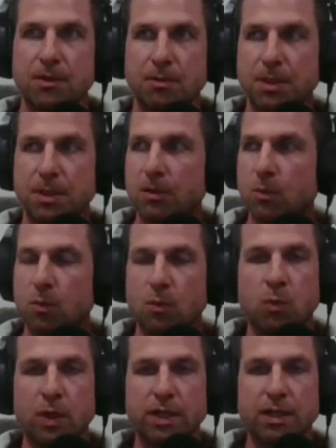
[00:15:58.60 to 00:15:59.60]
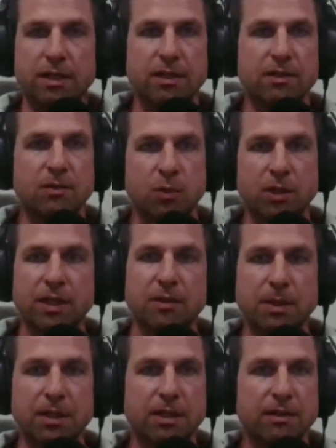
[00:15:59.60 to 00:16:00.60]
be what it is we're
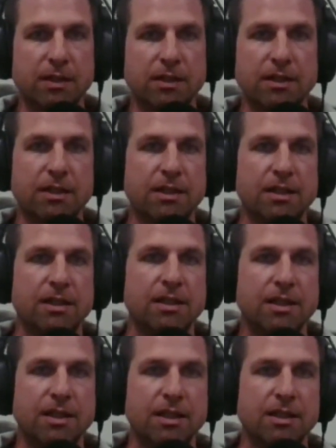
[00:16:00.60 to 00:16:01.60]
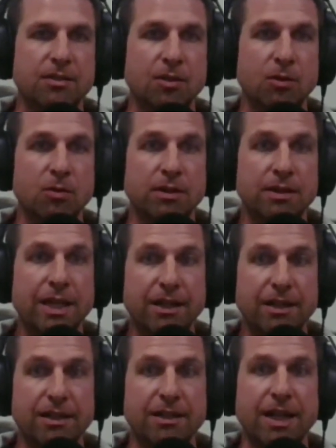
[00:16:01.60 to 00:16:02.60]
experiencing. So
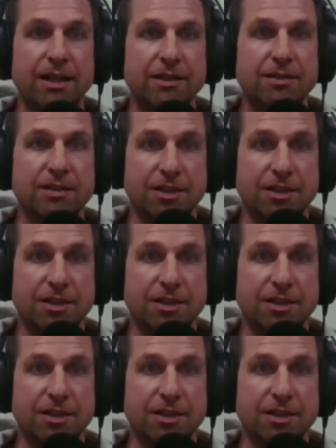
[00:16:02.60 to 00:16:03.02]
that has